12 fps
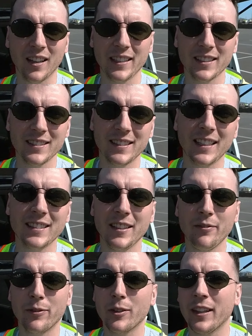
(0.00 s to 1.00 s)
All right, guys, that's
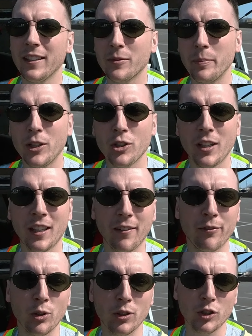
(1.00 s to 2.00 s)
it for this mission.
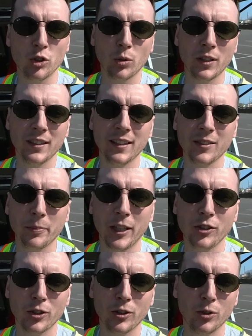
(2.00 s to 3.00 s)
If you enjoyed this,
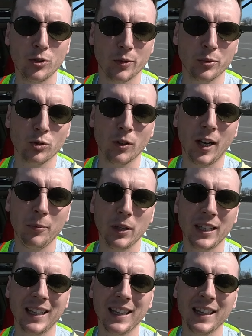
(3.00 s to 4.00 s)
make sure to subscribe.
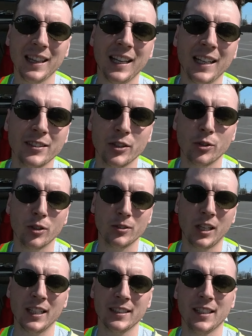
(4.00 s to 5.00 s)
We got lots of
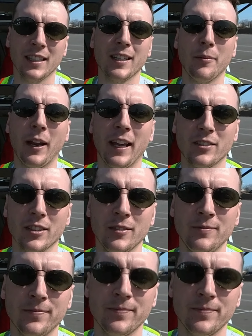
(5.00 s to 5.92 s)
drone content coming at you.